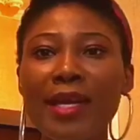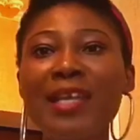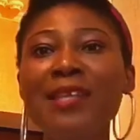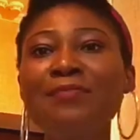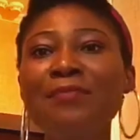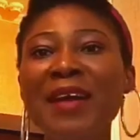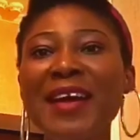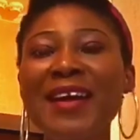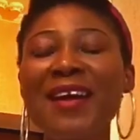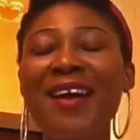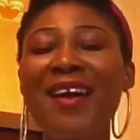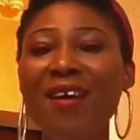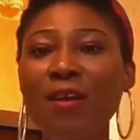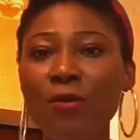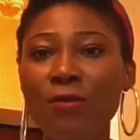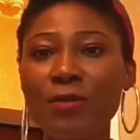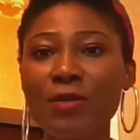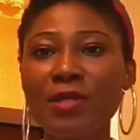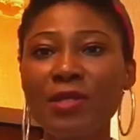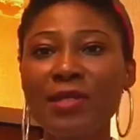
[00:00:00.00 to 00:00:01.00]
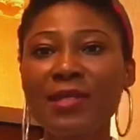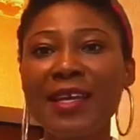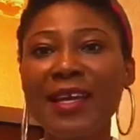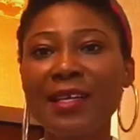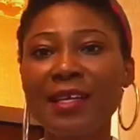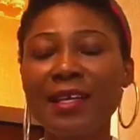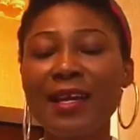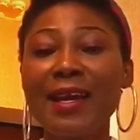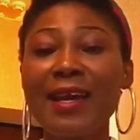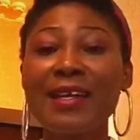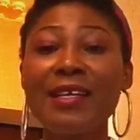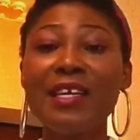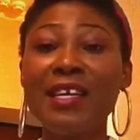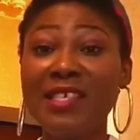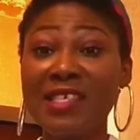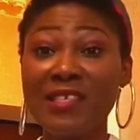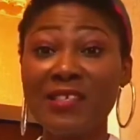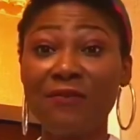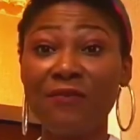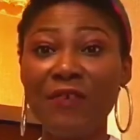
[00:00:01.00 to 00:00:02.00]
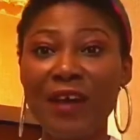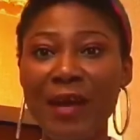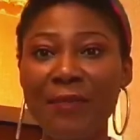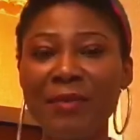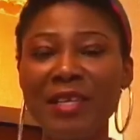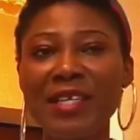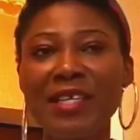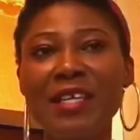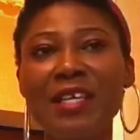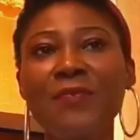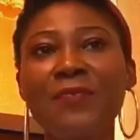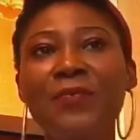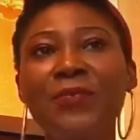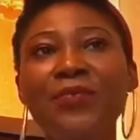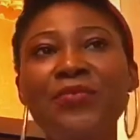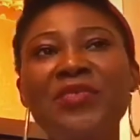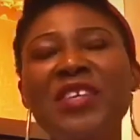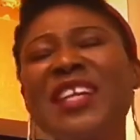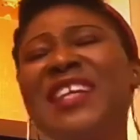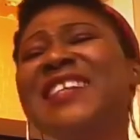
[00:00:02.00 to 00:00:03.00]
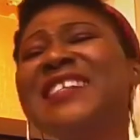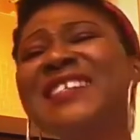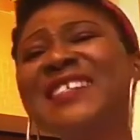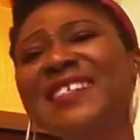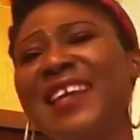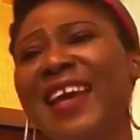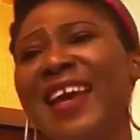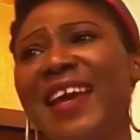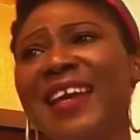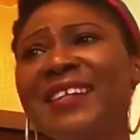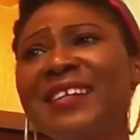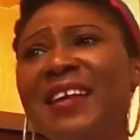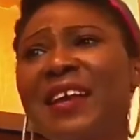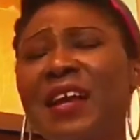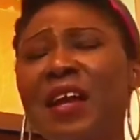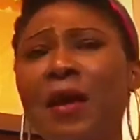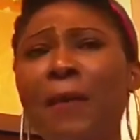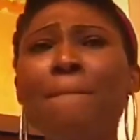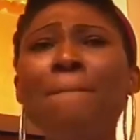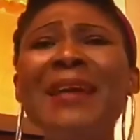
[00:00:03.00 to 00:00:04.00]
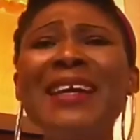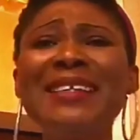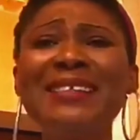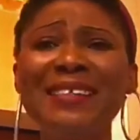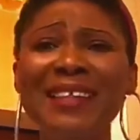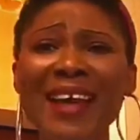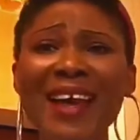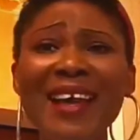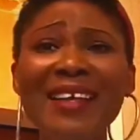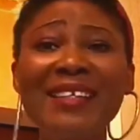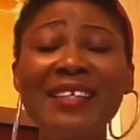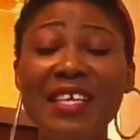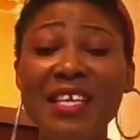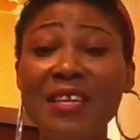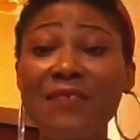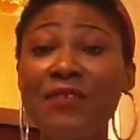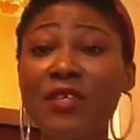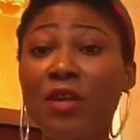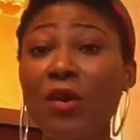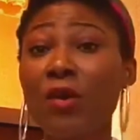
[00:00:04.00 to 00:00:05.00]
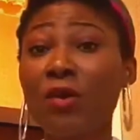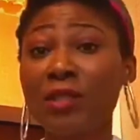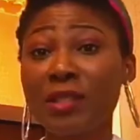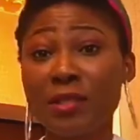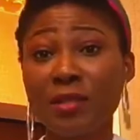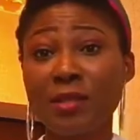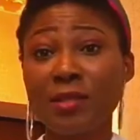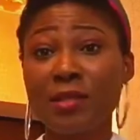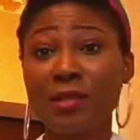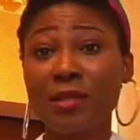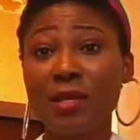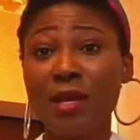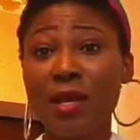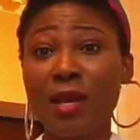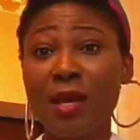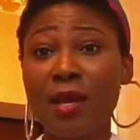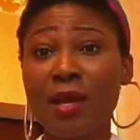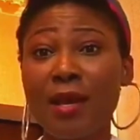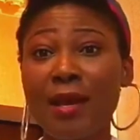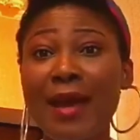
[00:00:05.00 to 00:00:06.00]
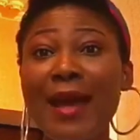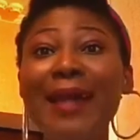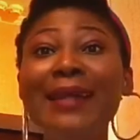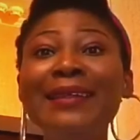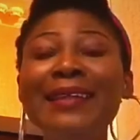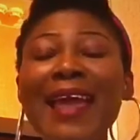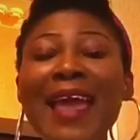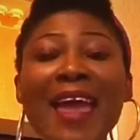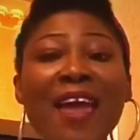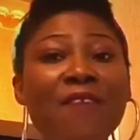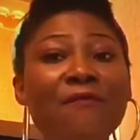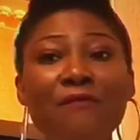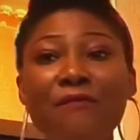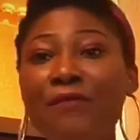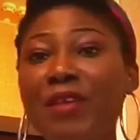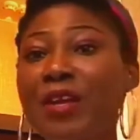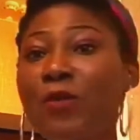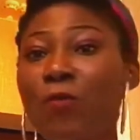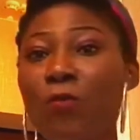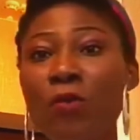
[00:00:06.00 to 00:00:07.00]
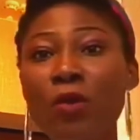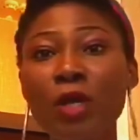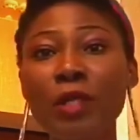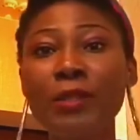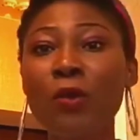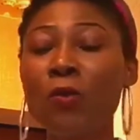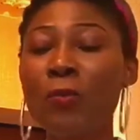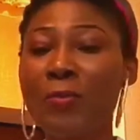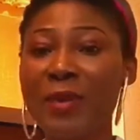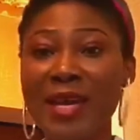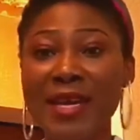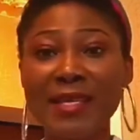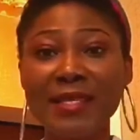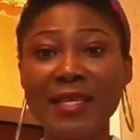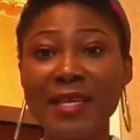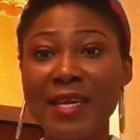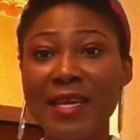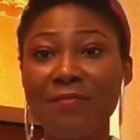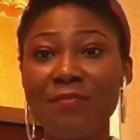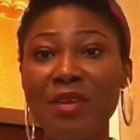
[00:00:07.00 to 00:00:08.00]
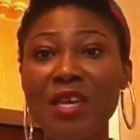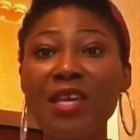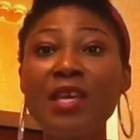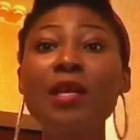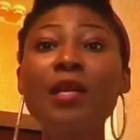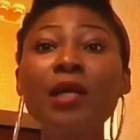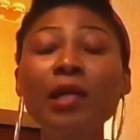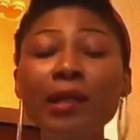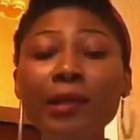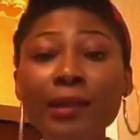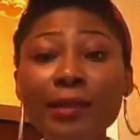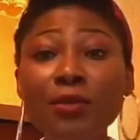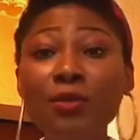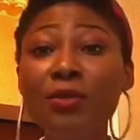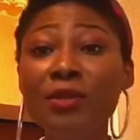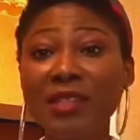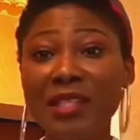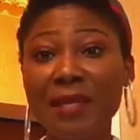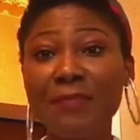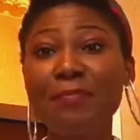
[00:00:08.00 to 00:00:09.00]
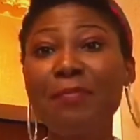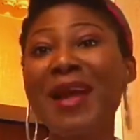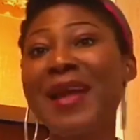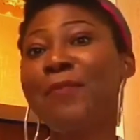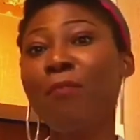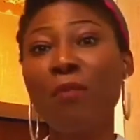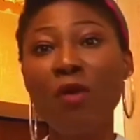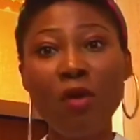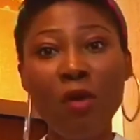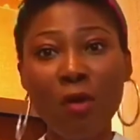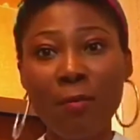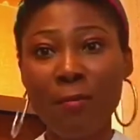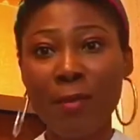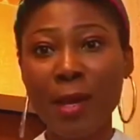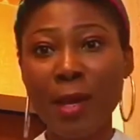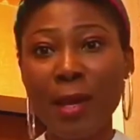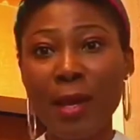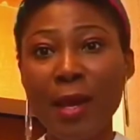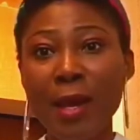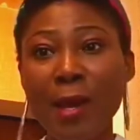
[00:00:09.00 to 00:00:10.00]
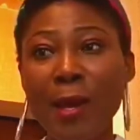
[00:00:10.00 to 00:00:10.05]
in my house, like in his family, he said, my dad gives orders and everyone obeys him, including my mom.